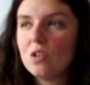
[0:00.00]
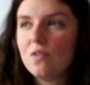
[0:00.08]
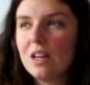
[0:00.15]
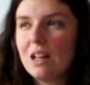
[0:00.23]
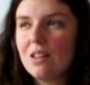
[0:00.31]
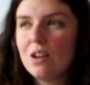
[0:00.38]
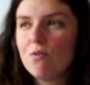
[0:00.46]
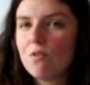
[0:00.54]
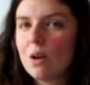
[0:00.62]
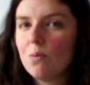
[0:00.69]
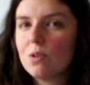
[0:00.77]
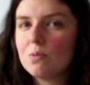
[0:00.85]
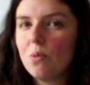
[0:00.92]
If anything,
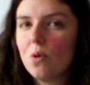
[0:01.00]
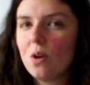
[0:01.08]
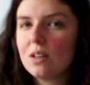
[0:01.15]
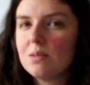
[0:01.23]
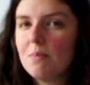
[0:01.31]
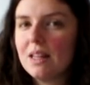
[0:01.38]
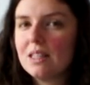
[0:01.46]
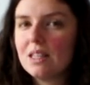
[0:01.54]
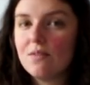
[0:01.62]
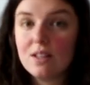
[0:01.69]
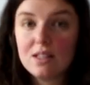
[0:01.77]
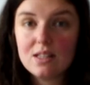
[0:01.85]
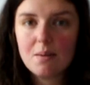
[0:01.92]
Ring was more expensive
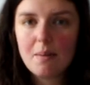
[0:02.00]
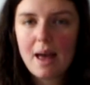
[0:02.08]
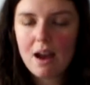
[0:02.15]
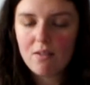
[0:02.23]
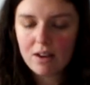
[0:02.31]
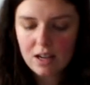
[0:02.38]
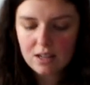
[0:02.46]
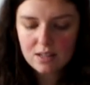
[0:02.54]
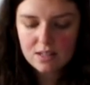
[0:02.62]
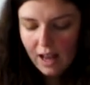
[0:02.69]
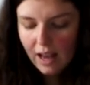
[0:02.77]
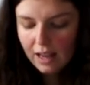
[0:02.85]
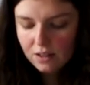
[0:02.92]
in some areas,
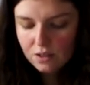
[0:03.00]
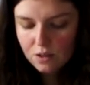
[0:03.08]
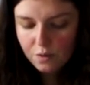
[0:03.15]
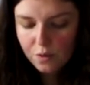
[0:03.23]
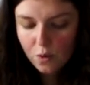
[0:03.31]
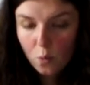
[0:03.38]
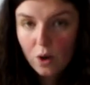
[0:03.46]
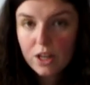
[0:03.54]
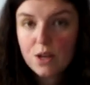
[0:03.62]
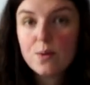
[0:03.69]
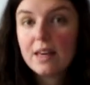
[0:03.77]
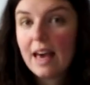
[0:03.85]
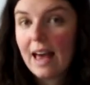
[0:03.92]
and for what
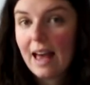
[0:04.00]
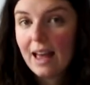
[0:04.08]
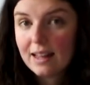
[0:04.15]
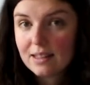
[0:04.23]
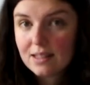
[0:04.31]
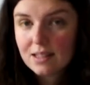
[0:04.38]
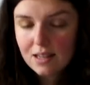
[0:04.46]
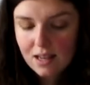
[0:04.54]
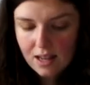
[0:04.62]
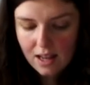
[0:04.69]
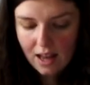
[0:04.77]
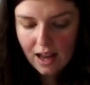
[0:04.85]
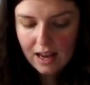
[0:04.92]
you get,
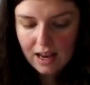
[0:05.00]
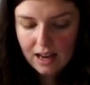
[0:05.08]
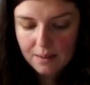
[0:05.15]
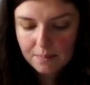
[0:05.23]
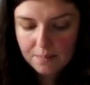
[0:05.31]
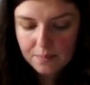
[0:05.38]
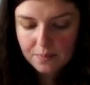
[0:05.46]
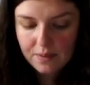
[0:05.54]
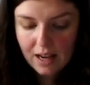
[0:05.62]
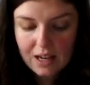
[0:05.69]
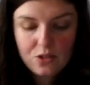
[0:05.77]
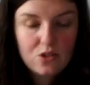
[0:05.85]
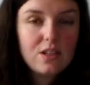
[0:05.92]

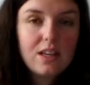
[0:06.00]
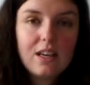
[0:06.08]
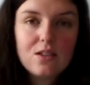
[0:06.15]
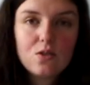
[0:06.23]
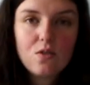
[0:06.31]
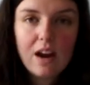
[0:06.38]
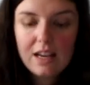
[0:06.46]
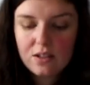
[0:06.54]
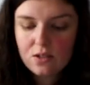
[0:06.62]
I just think it's great.